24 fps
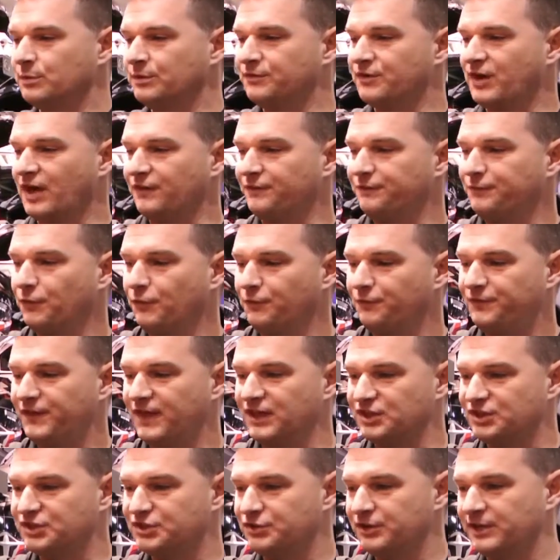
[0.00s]
We've got a
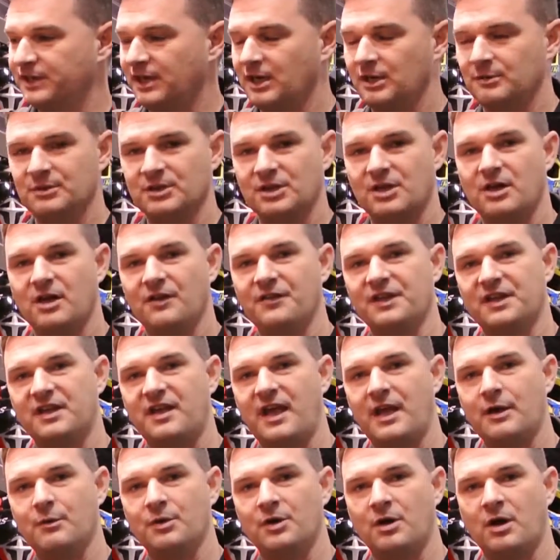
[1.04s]
full-face street helmet called the
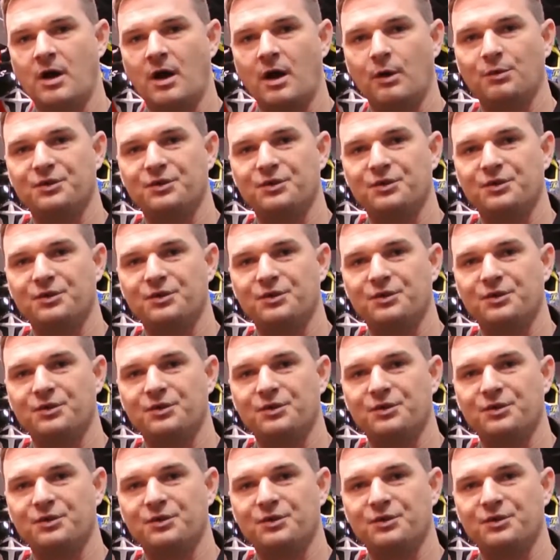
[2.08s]
K1R.